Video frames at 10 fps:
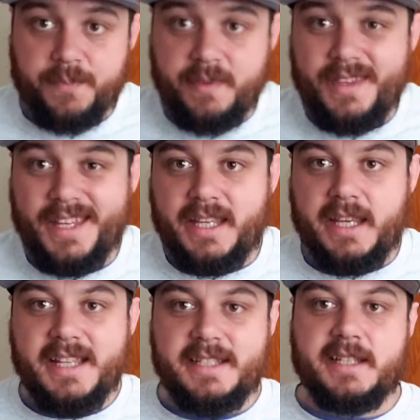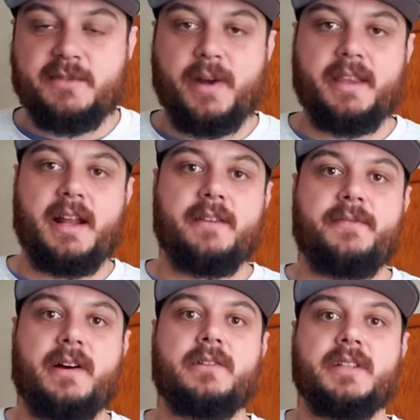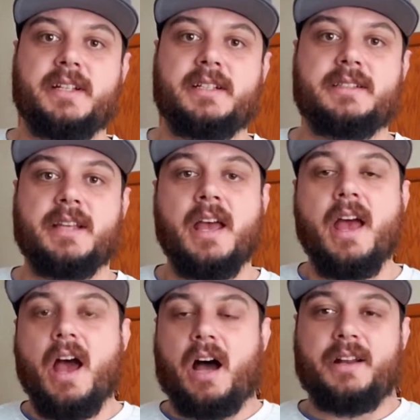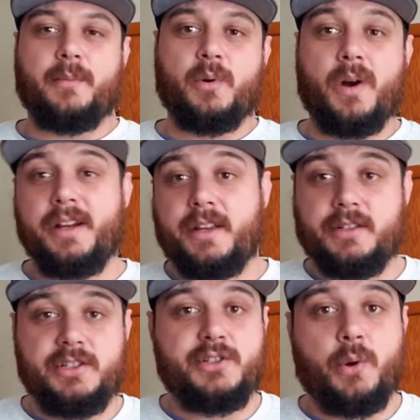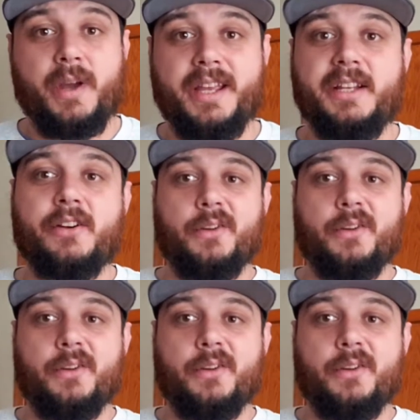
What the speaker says: The easiest way that I found is, number one, you can join your